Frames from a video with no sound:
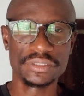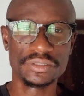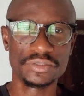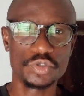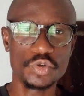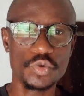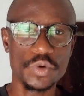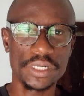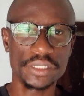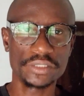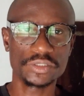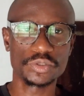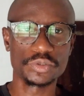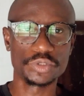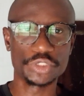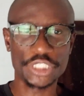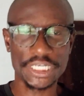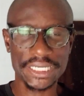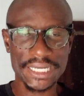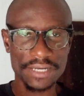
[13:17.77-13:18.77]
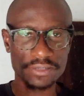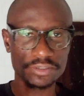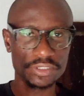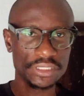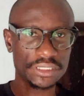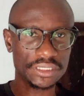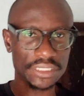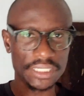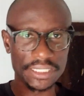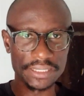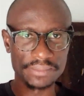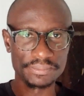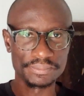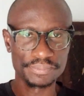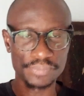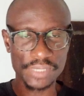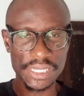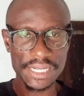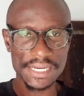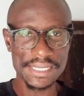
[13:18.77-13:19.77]
do well to check out this
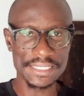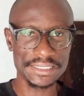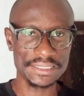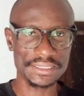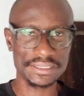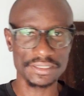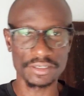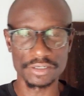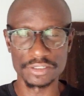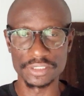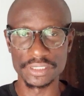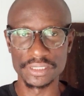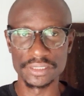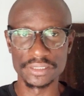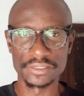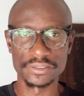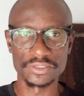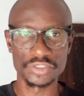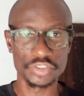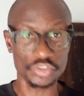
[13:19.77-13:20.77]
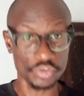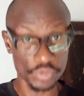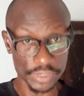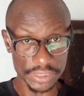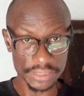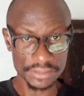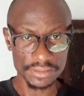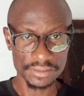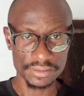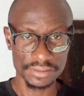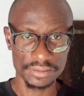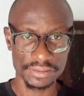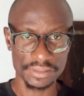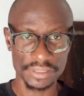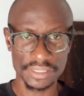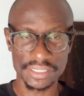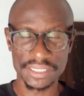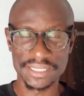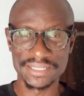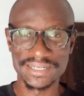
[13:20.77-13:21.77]
playlists on the screen.
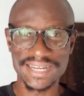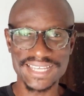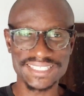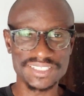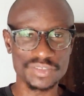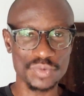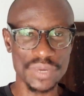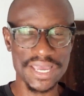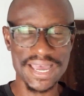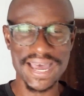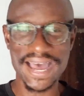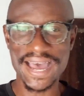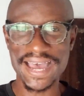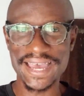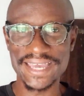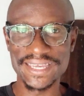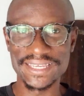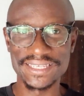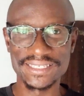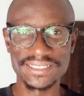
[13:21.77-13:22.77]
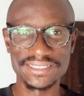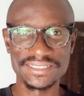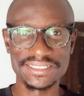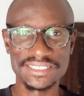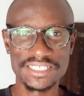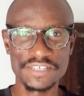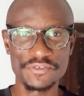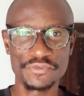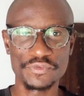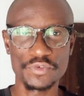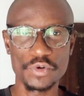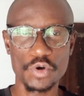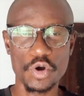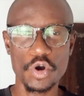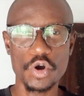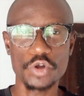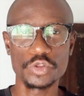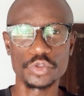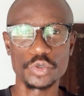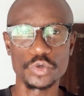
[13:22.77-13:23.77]
That's where I give
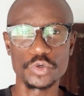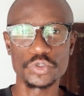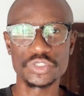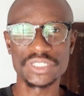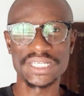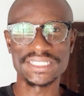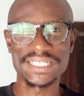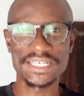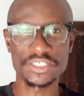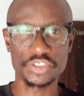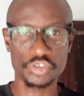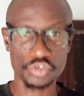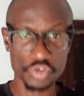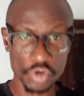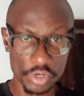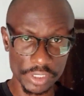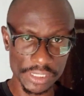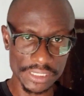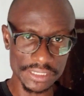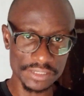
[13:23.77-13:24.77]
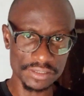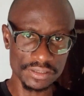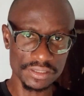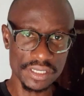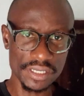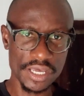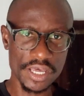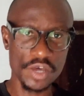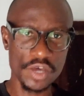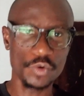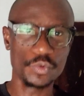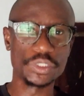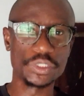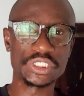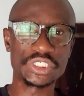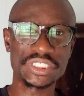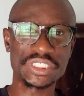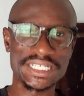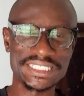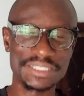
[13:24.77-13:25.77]
all those that are struggling with
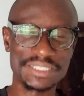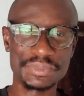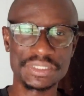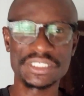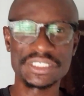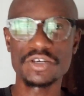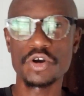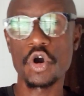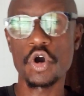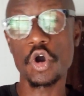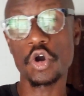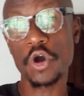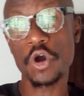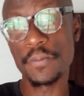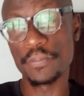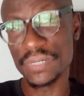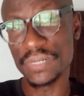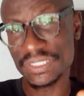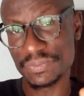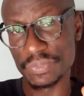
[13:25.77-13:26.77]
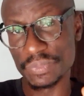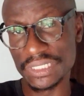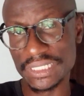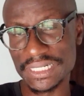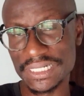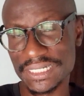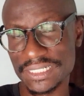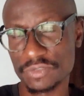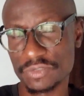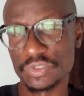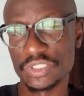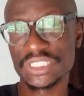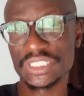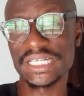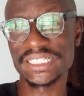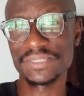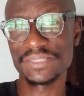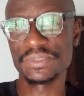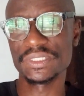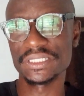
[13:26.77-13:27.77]
ChatGPT or complete beginners with
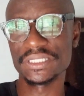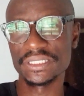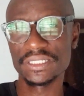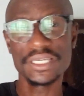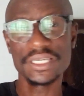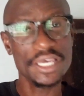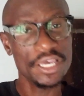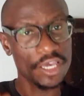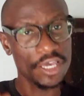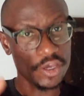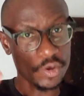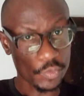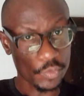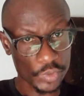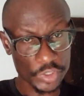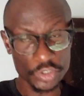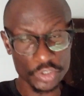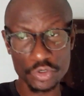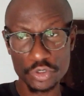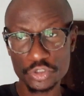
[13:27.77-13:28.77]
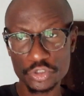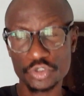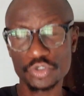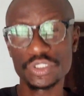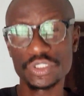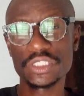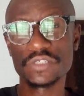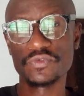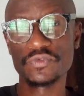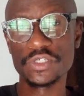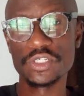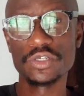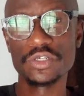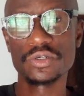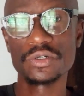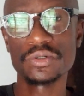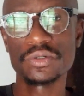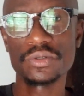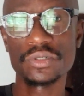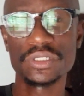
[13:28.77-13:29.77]
ChatGPT. When you go through this
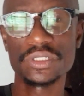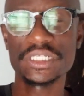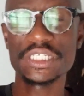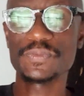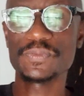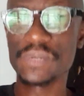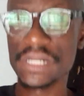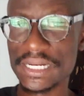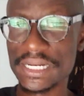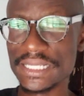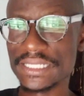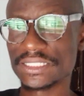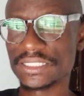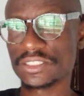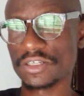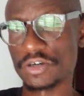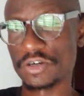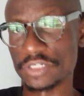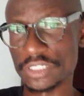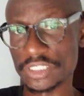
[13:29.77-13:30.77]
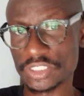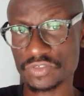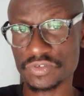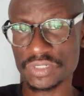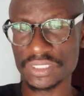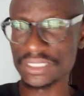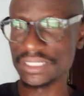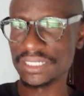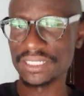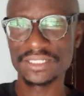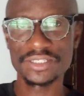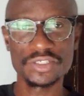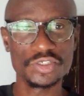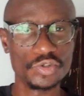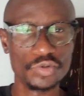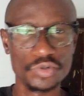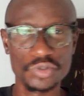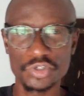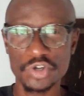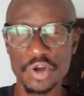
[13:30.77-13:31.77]
video, this playlist on the screen here,
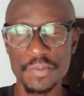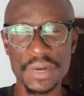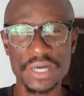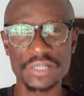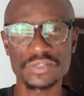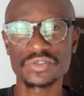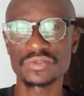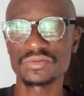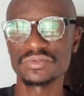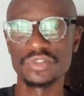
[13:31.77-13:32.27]
you come out,